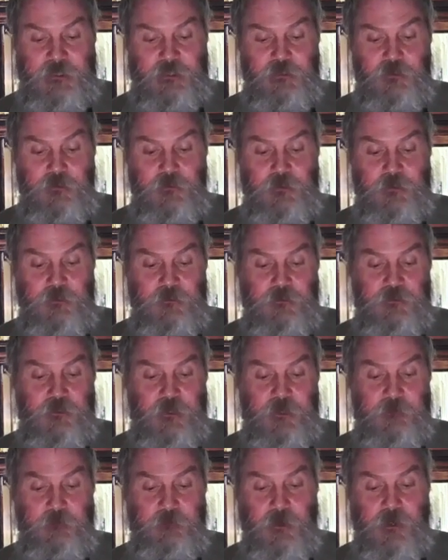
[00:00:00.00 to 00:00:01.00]
and that
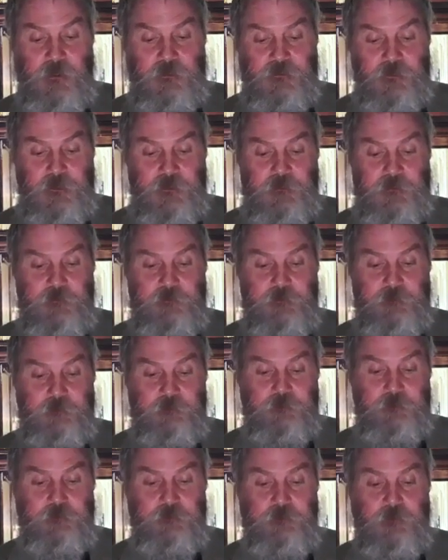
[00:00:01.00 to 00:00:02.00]
Ezekiel went through the same
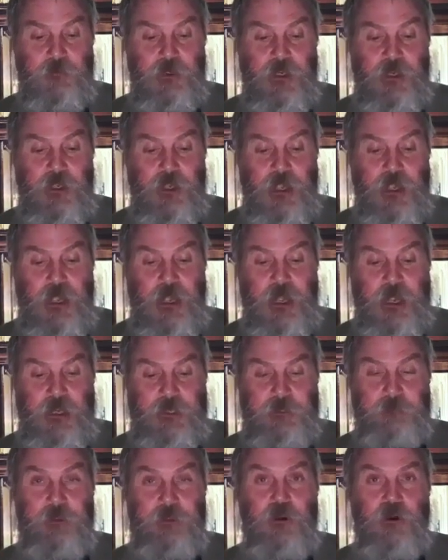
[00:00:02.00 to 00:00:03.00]
process.
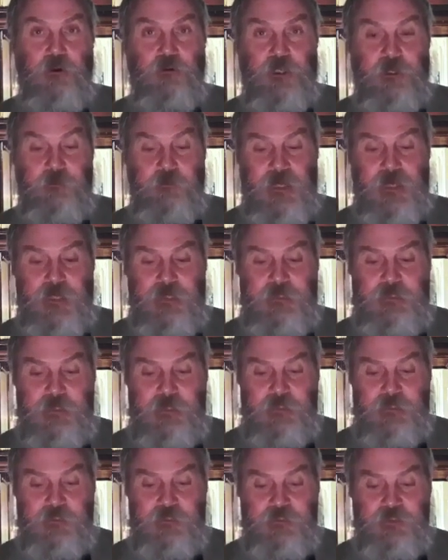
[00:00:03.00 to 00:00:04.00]
I am the
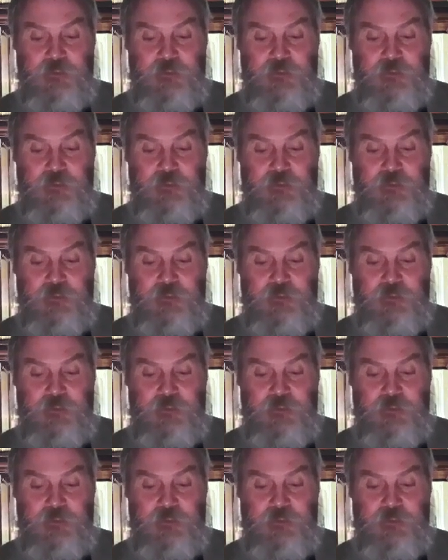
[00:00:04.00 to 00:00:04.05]
only